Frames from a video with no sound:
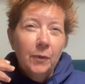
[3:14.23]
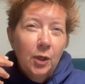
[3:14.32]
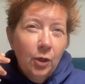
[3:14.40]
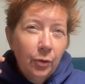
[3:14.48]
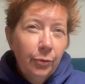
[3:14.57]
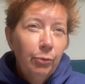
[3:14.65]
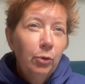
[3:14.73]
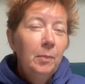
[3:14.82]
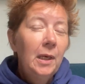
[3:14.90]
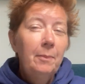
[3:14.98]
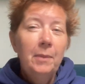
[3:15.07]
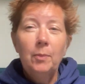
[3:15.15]
go through
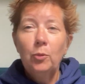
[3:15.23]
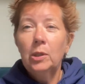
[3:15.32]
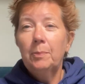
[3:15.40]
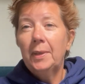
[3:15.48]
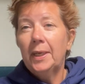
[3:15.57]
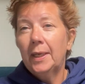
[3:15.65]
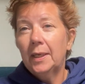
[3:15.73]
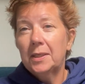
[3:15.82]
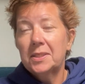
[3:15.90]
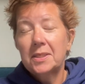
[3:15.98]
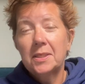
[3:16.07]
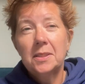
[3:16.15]
my memory
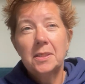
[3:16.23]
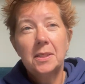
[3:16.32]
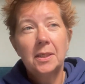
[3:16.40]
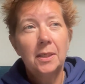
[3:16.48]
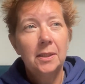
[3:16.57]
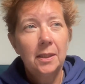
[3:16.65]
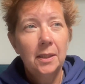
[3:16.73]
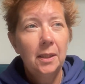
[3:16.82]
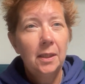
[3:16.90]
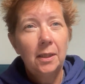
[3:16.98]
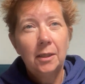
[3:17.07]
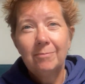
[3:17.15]
banks and uh,
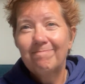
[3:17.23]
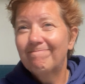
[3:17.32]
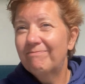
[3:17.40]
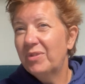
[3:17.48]
um,